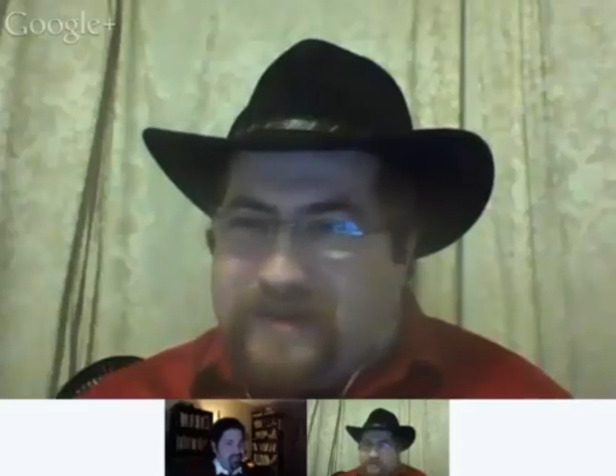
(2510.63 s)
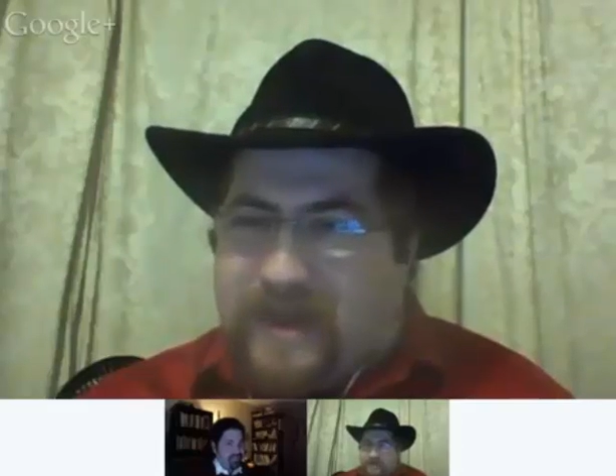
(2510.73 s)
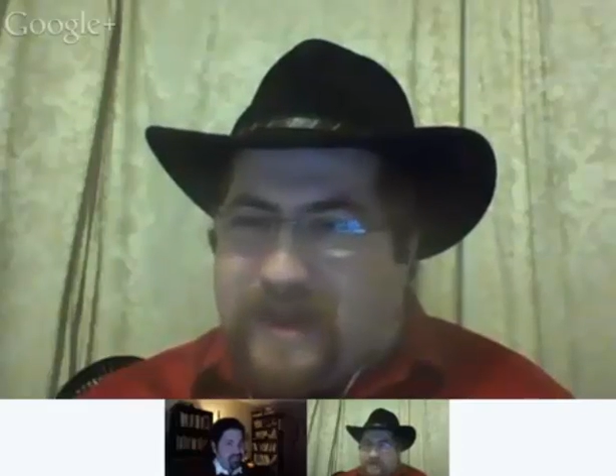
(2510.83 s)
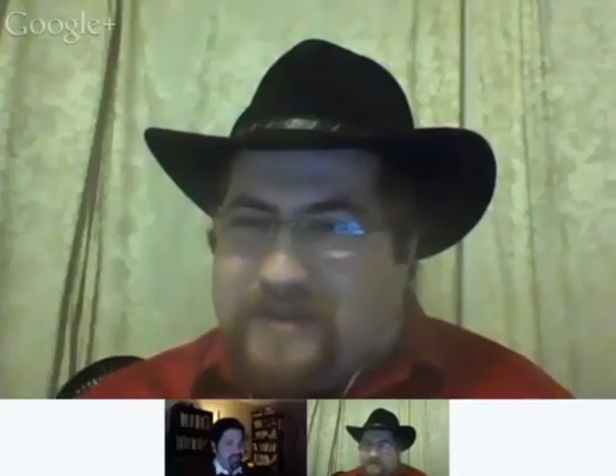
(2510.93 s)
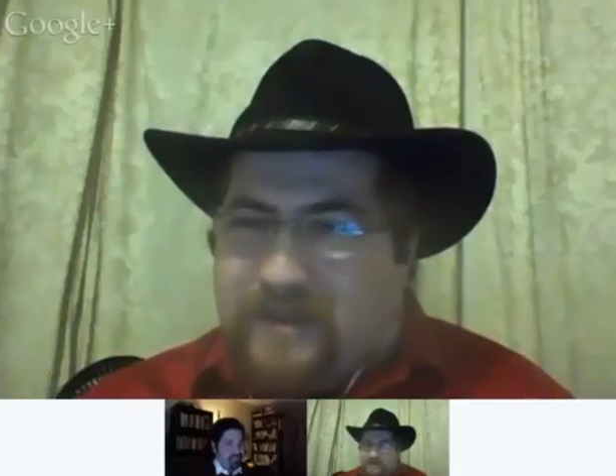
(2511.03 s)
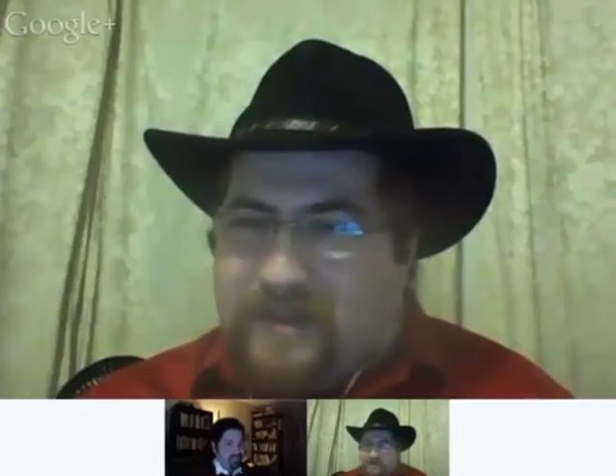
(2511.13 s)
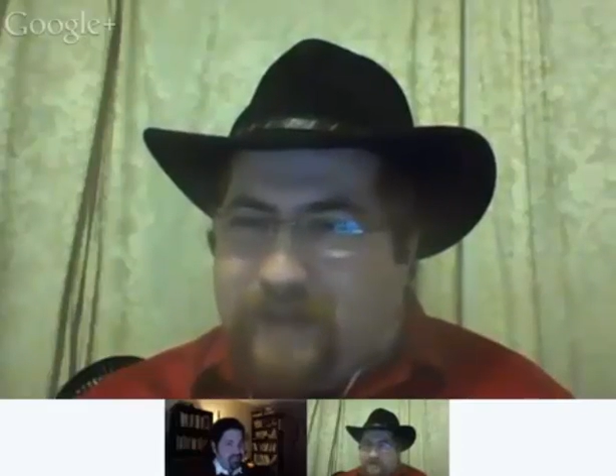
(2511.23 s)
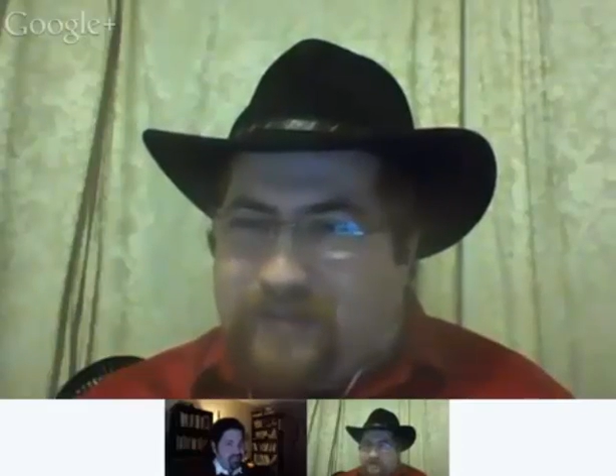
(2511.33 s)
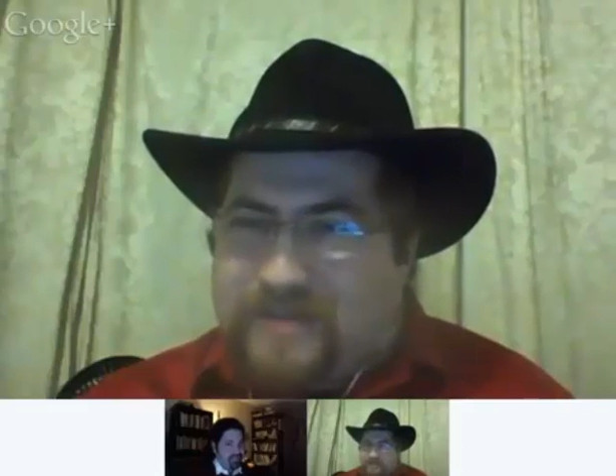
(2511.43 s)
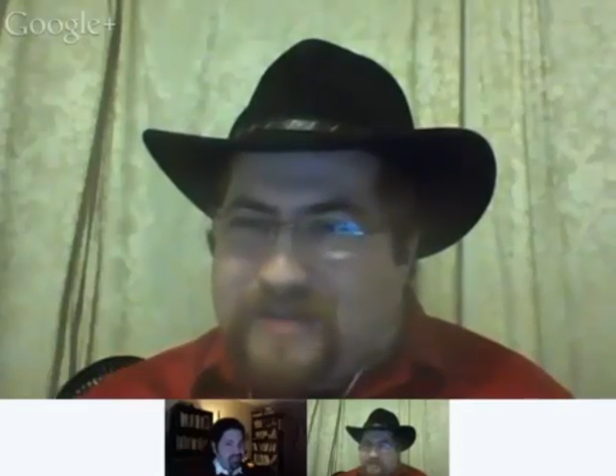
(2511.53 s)
Can I talk
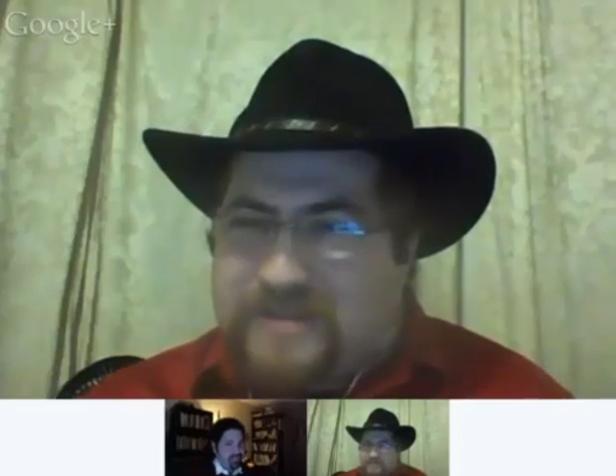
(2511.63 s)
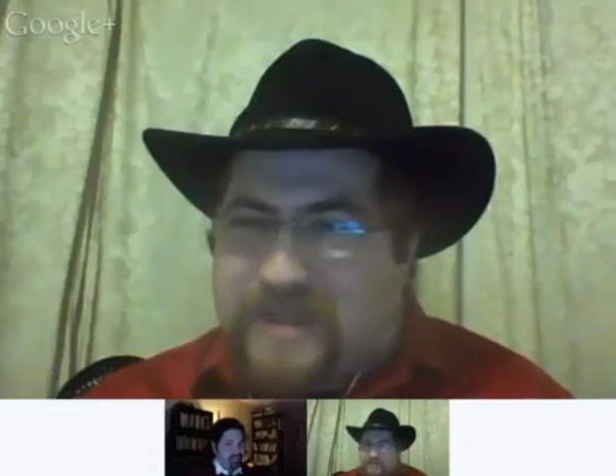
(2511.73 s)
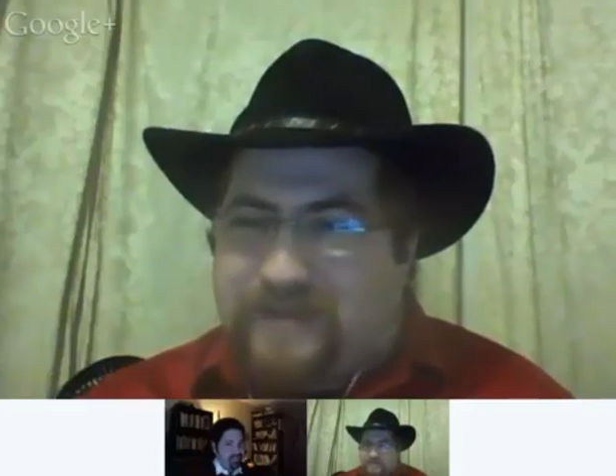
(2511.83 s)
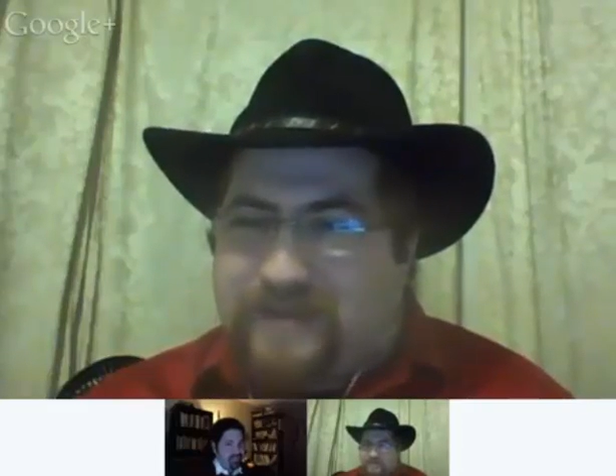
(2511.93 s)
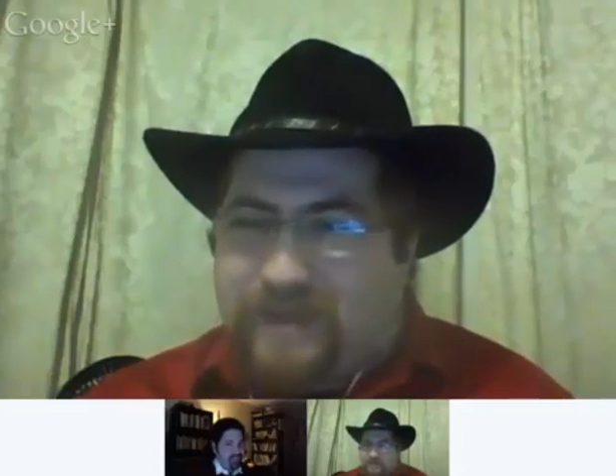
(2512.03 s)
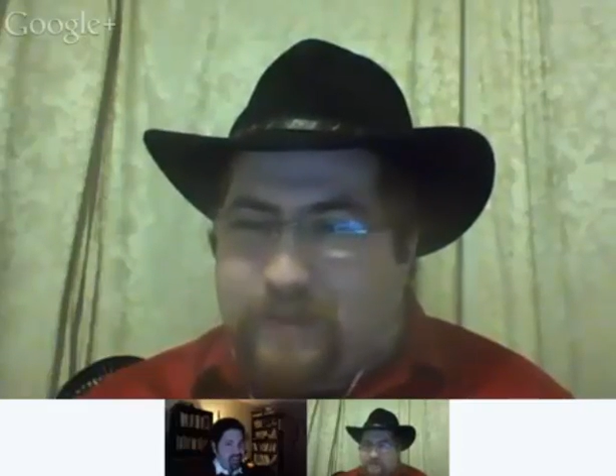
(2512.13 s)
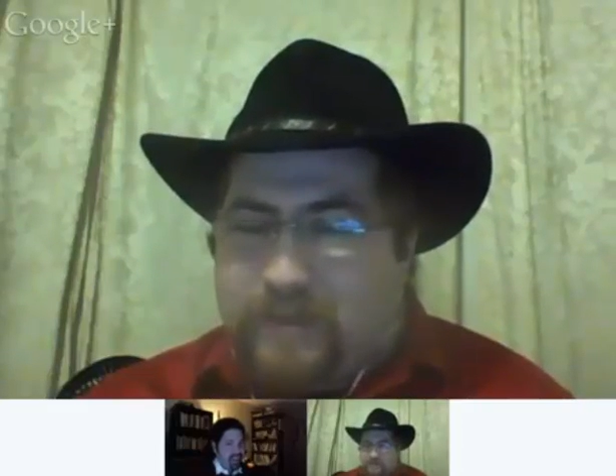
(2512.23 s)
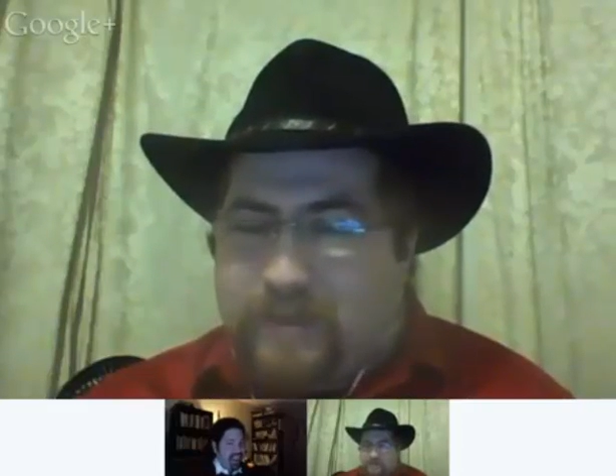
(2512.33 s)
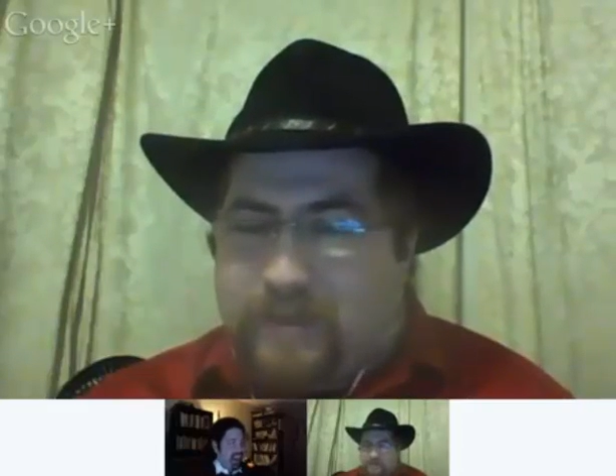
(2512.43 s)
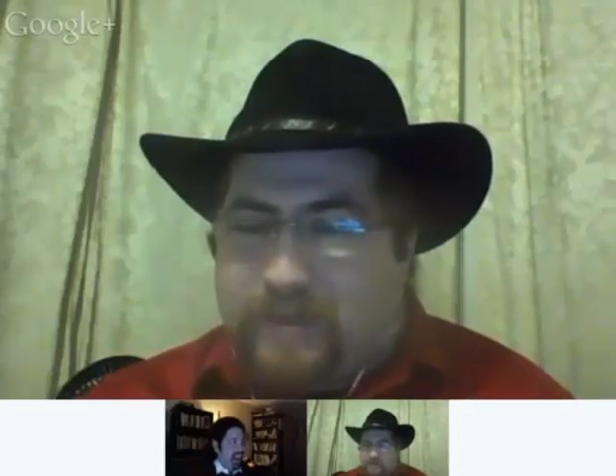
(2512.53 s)
about this? That, I mean,
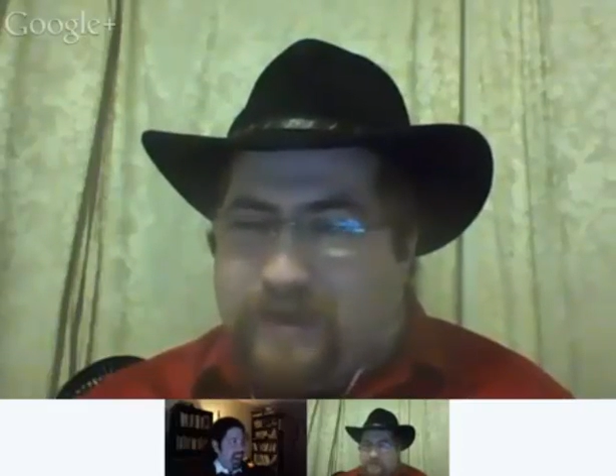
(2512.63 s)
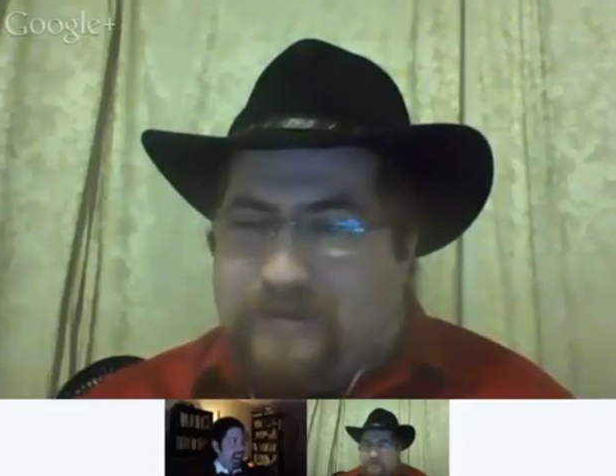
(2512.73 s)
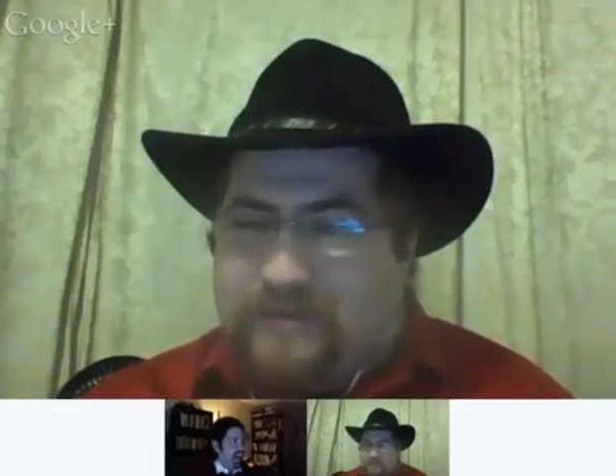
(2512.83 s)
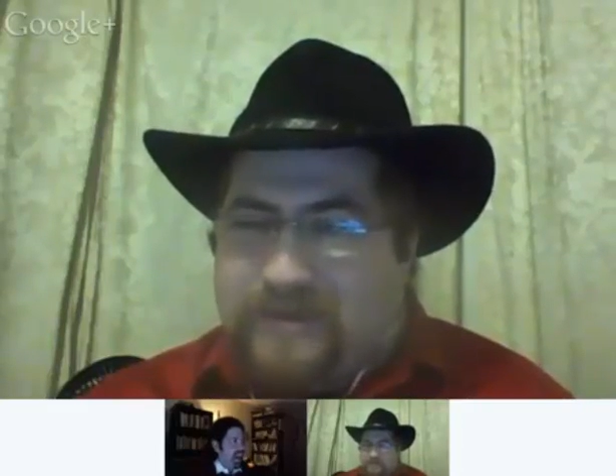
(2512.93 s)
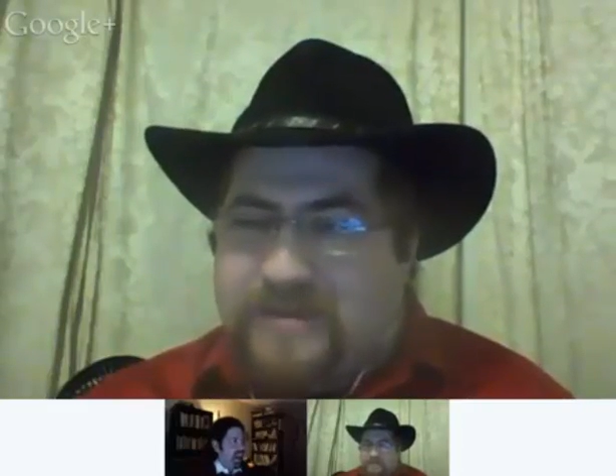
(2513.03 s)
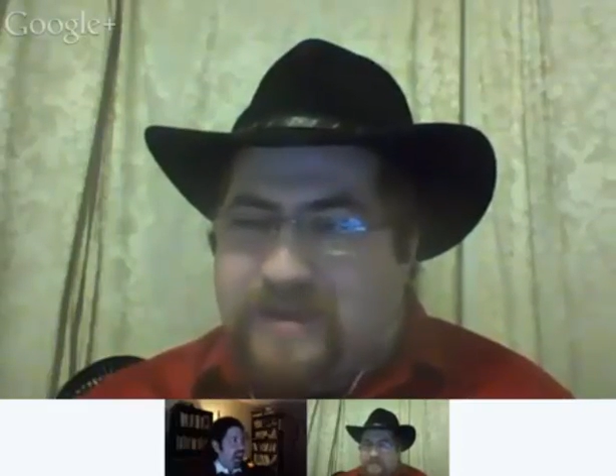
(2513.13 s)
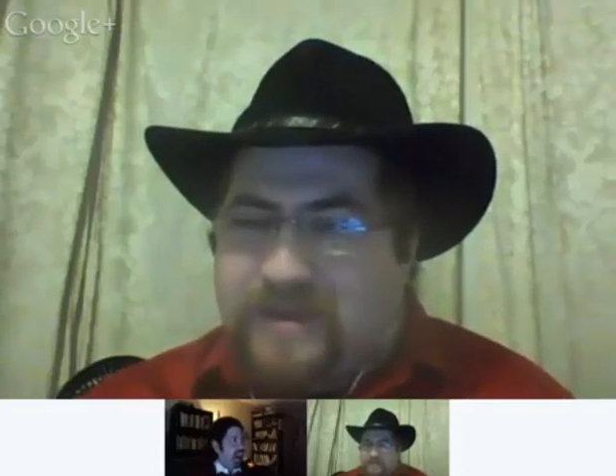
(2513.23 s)
maybe you want to cut this.